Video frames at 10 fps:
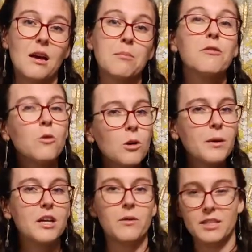Before
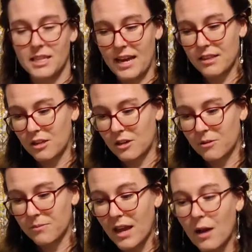we go into that,
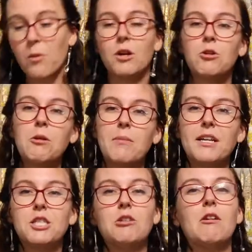though, I want to
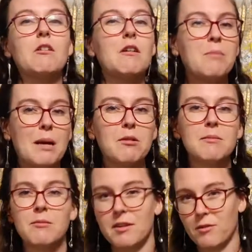remind you of our Bible
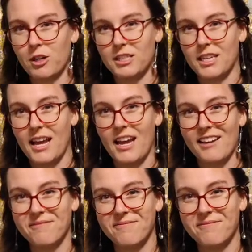memory verse
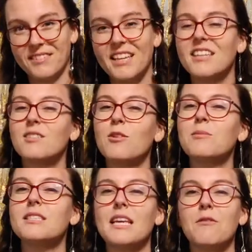today, it is from
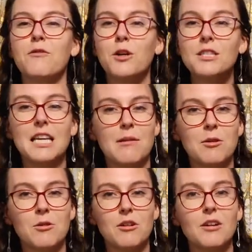1
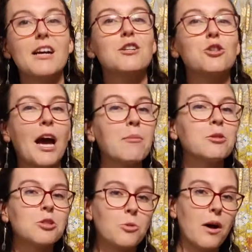Samuel
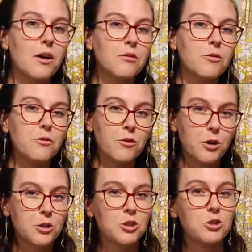chapter 12,
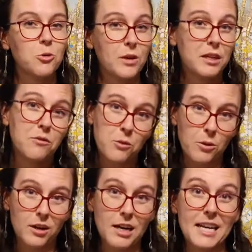verse
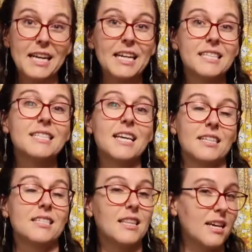24, and it
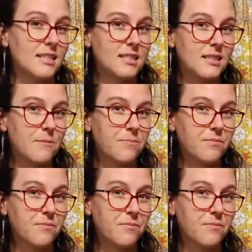says this